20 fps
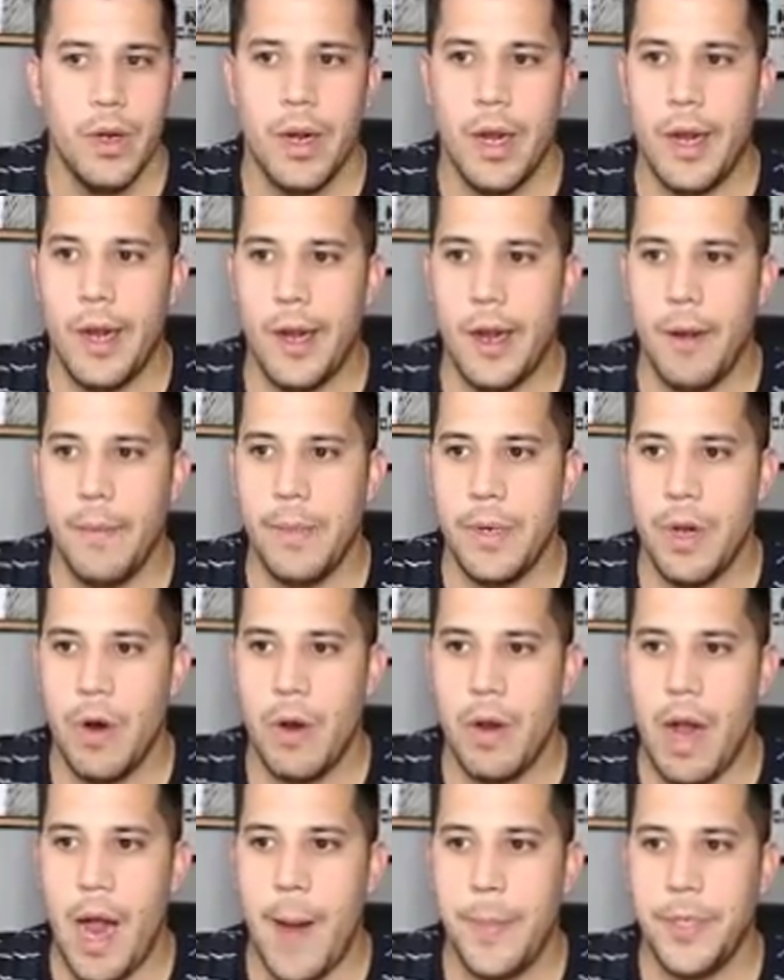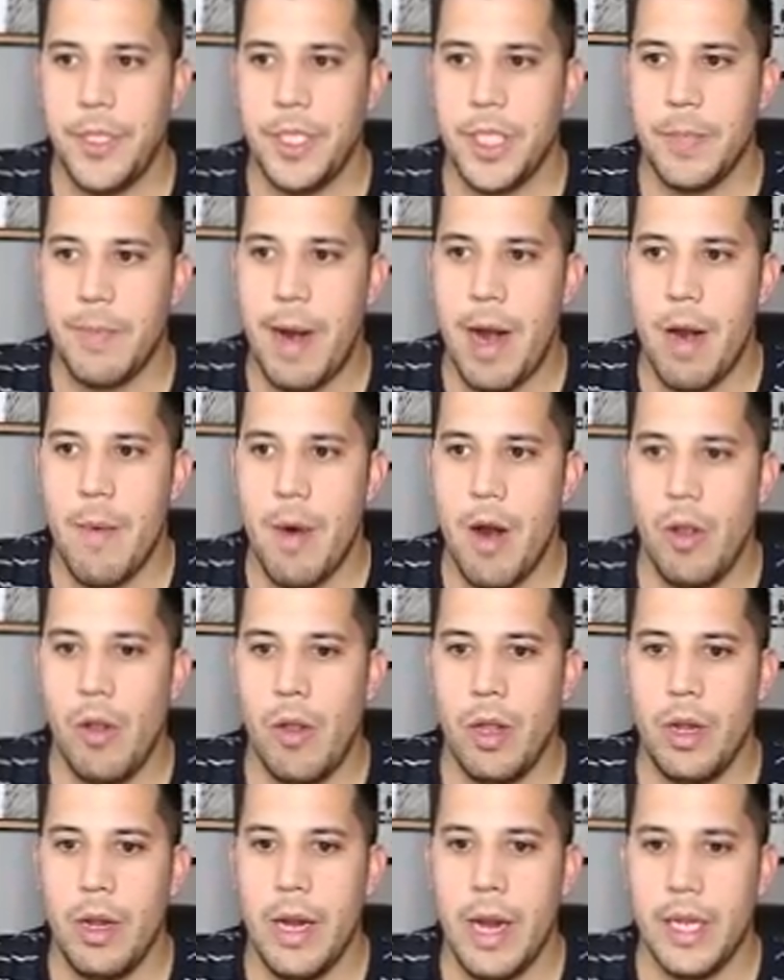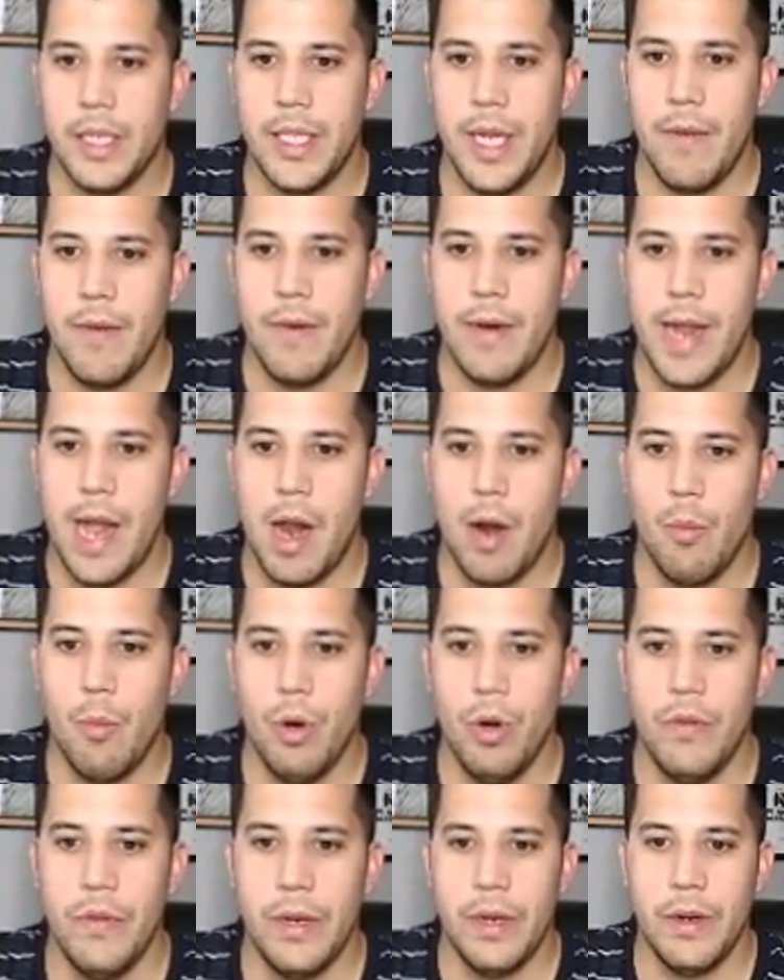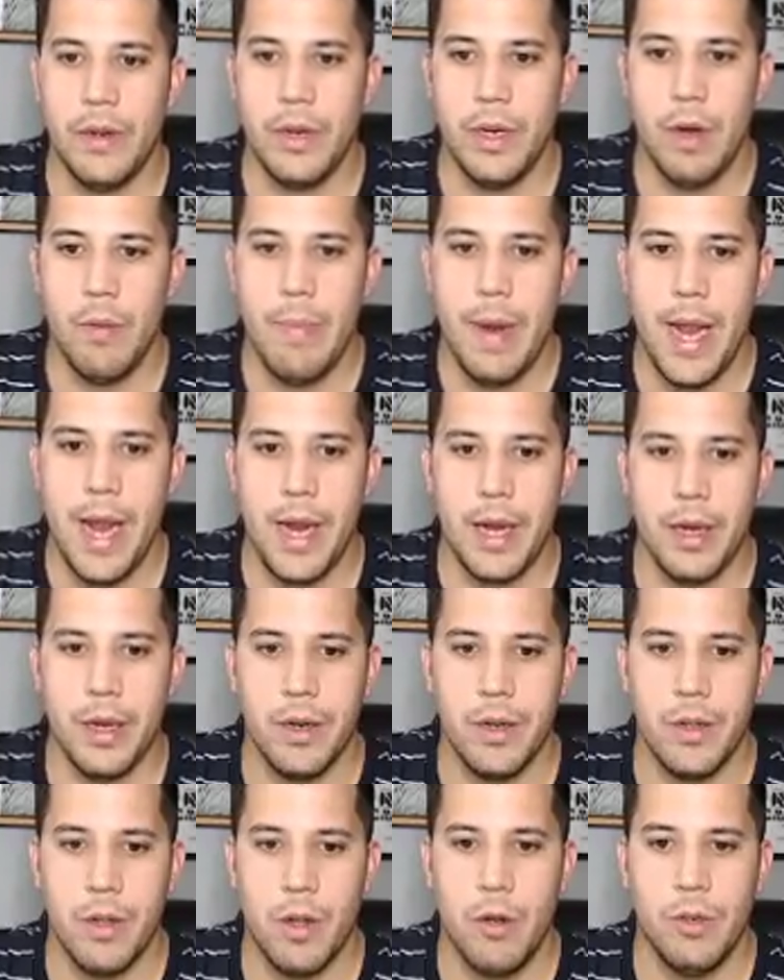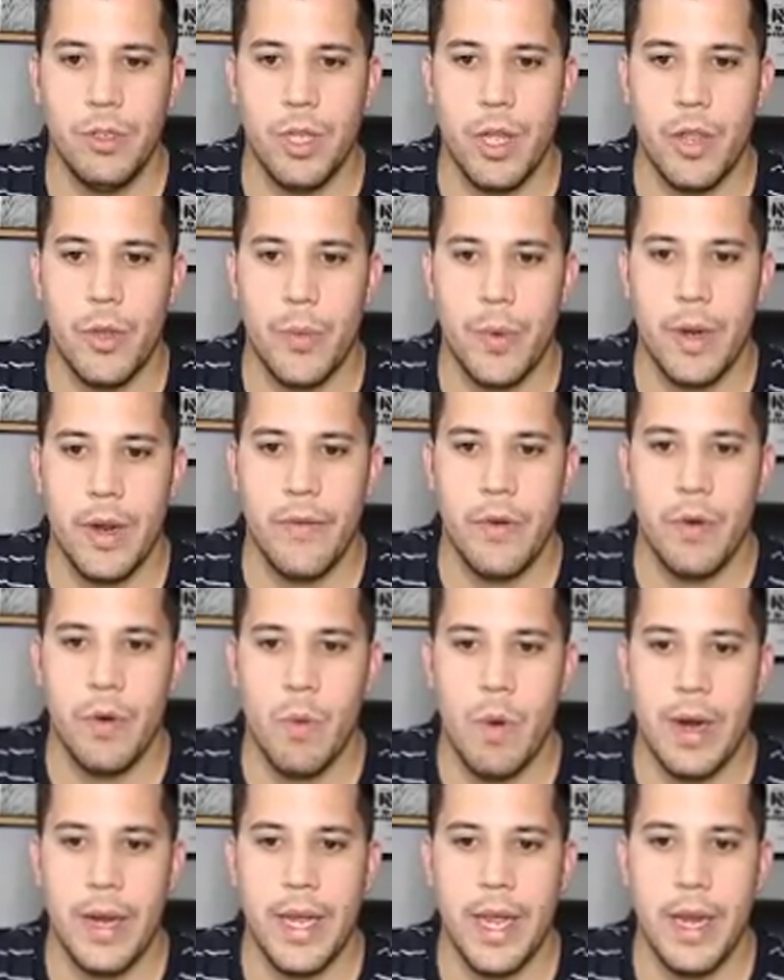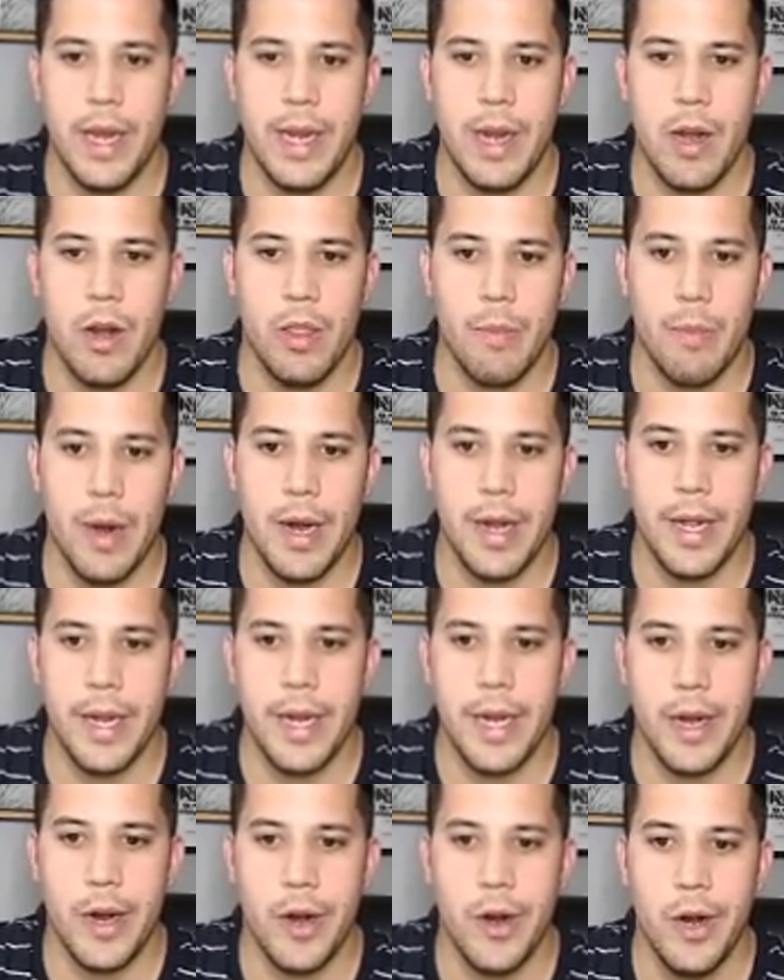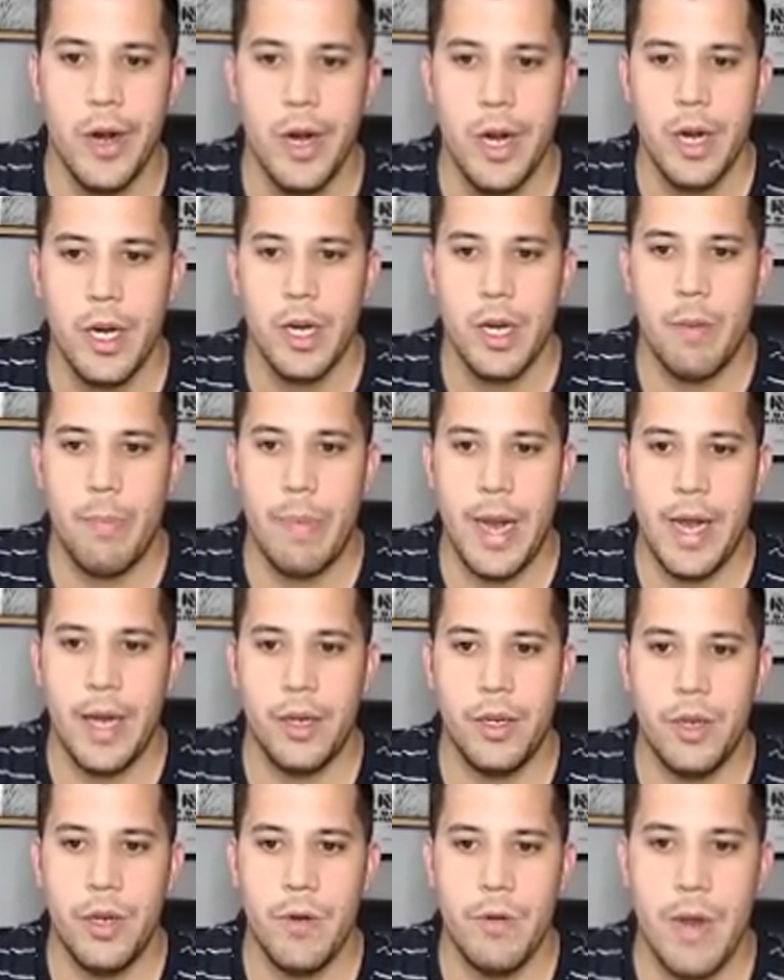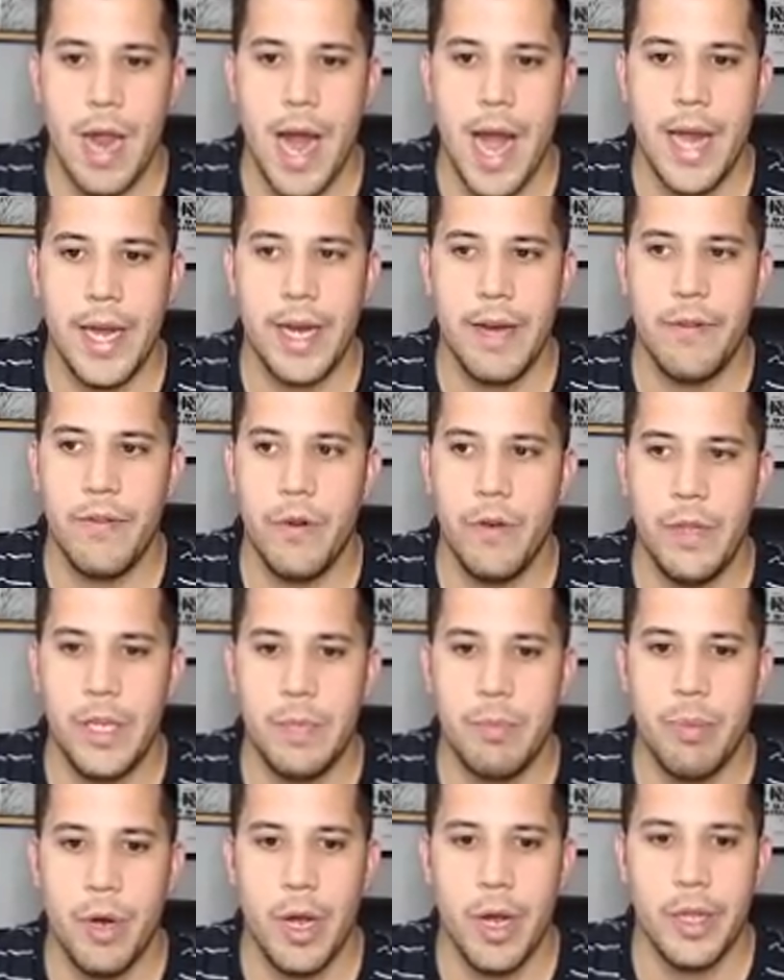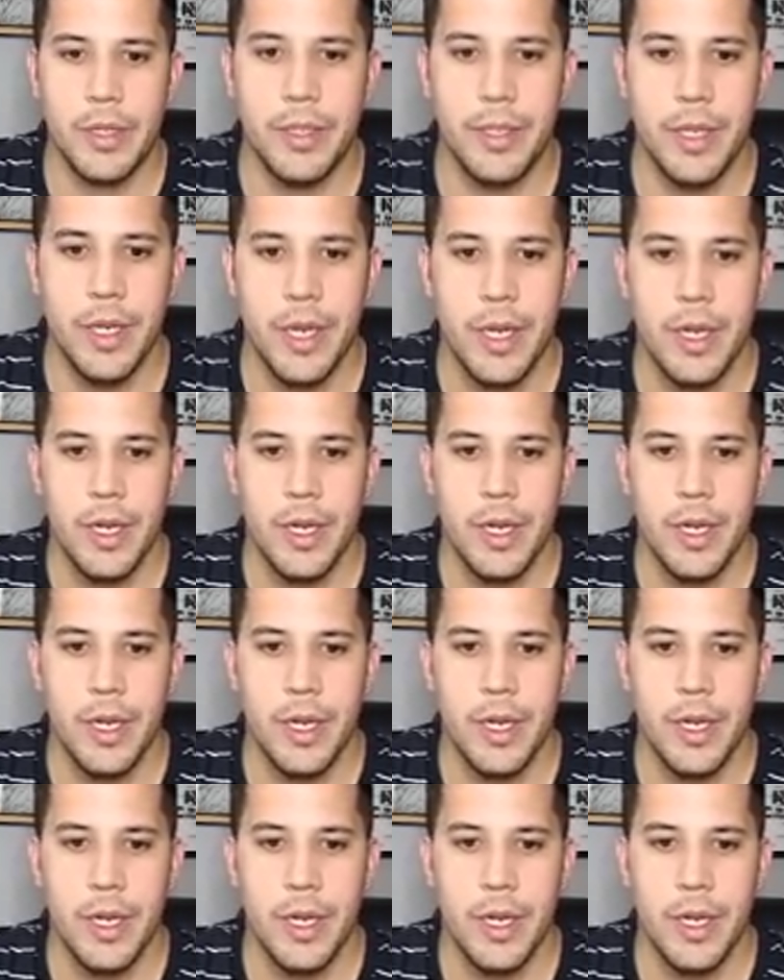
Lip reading: options expire tomorrow, they're looking at a $7 move, and you're paying close to, if you want to get near the money here, you're paying $290 for these puts,